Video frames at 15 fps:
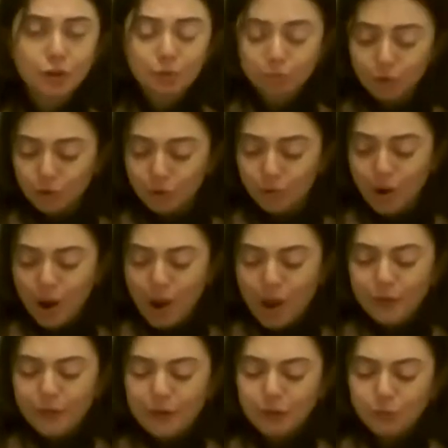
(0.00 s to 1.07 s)
through
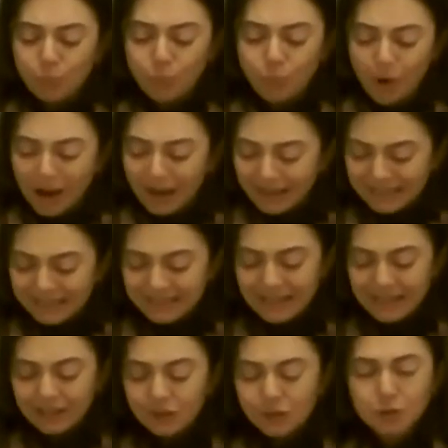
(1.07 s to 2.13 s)
these winding,